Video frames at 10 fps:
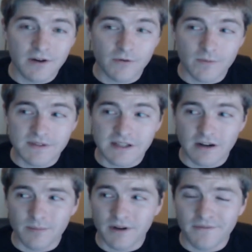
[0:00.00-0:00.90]
Rooms that
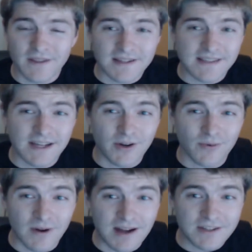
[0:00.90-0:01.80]
are above things like
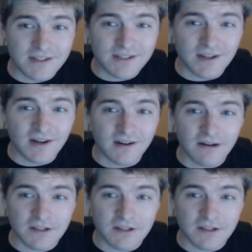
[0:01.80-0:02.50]
garages are